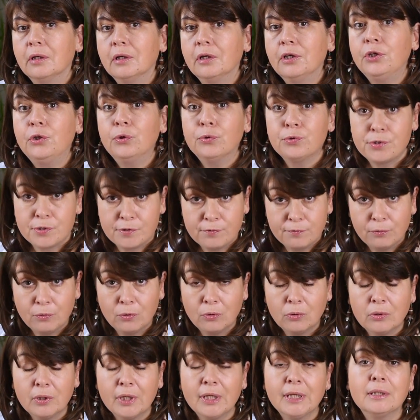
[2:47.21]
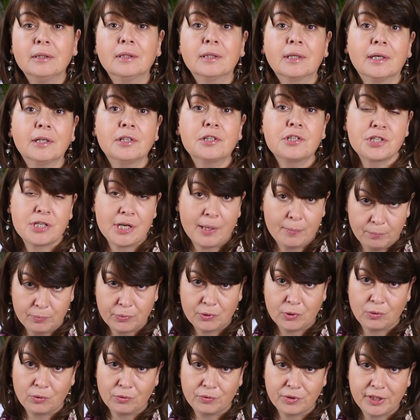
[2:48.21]
useful and
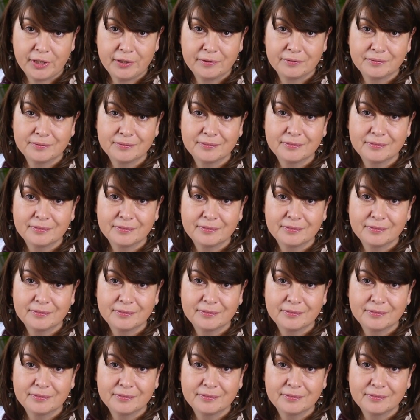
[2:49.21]
contemporary.